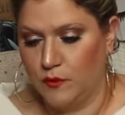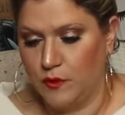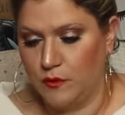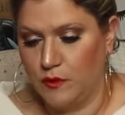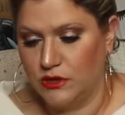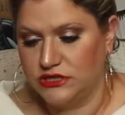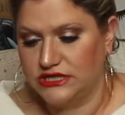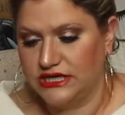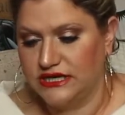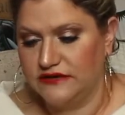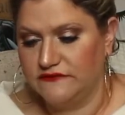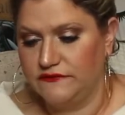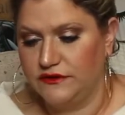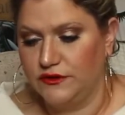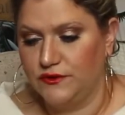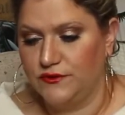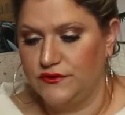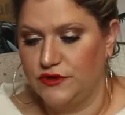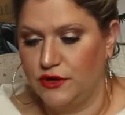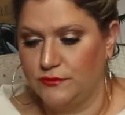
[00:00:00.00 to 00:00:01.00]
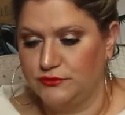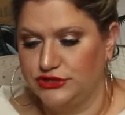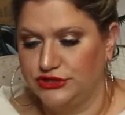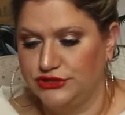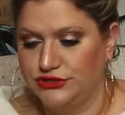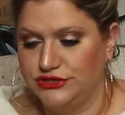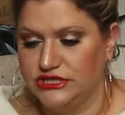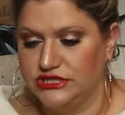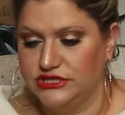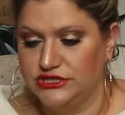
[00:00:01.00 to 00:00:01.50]
We want to give you the
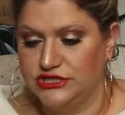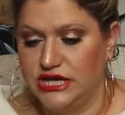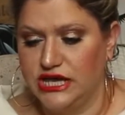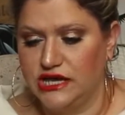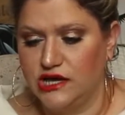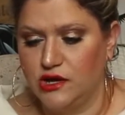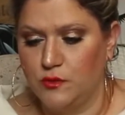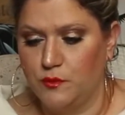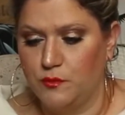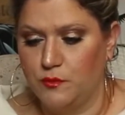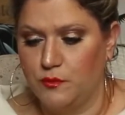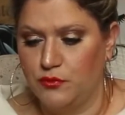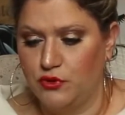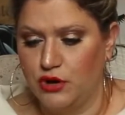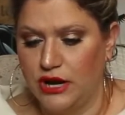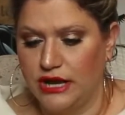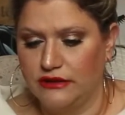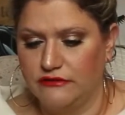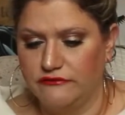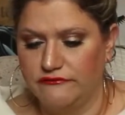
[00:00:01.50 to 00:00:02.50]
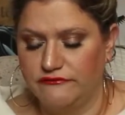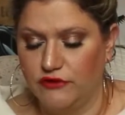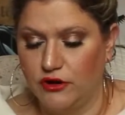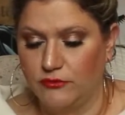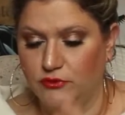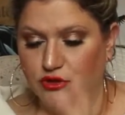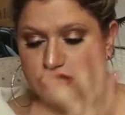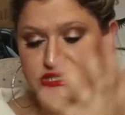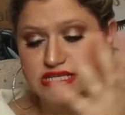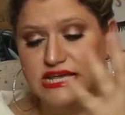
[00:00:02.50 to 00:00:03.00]
opportunity to take a break
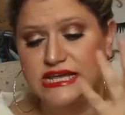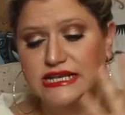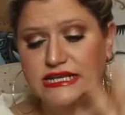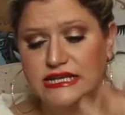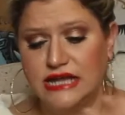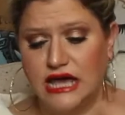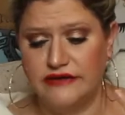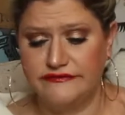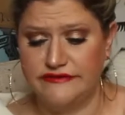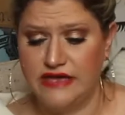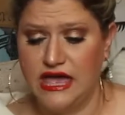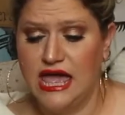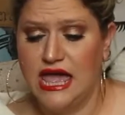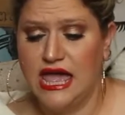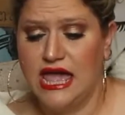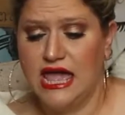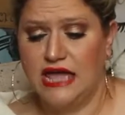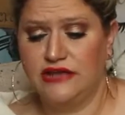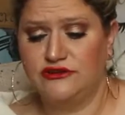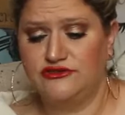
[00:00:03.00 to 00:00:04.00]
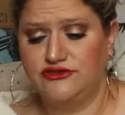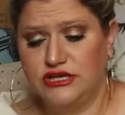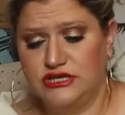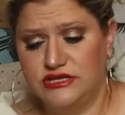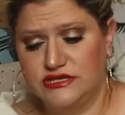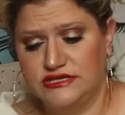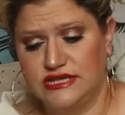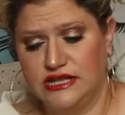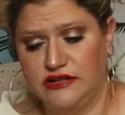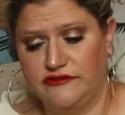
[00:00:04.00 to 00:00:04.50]
from your daily life and treat
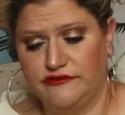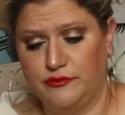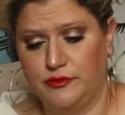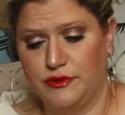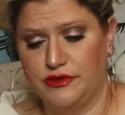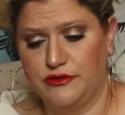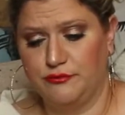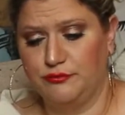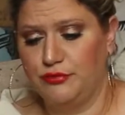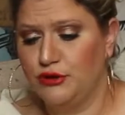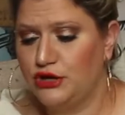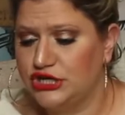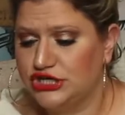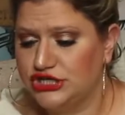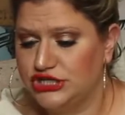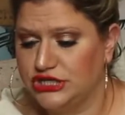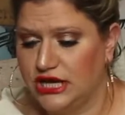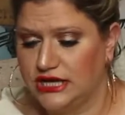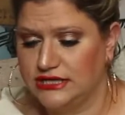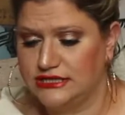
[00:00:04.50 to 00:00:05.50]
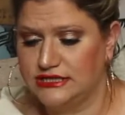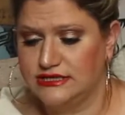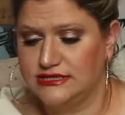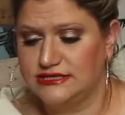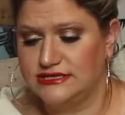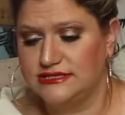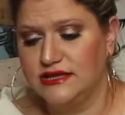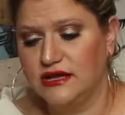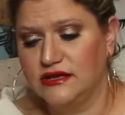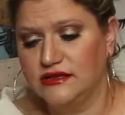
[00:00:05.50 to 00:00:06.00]
yourself with a bookish night,
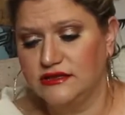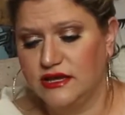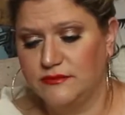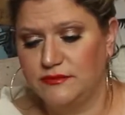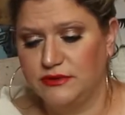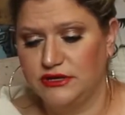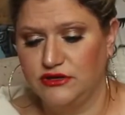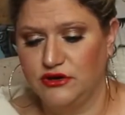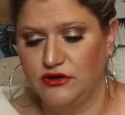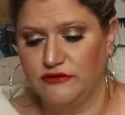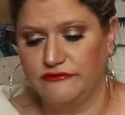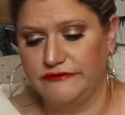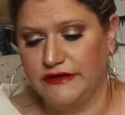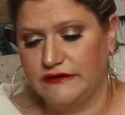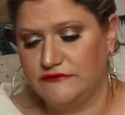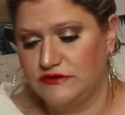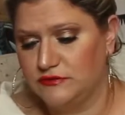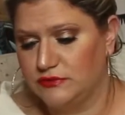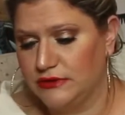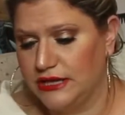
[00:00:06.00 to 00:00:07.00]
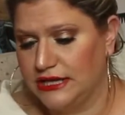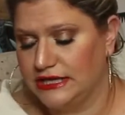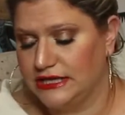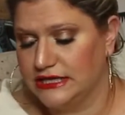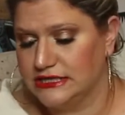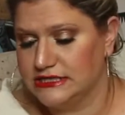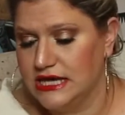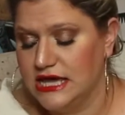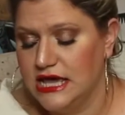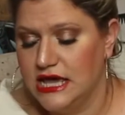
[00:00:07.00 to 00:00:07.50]
snuggled up in your favorite
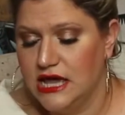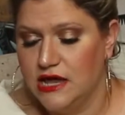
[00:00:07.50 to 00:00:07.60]
blanket.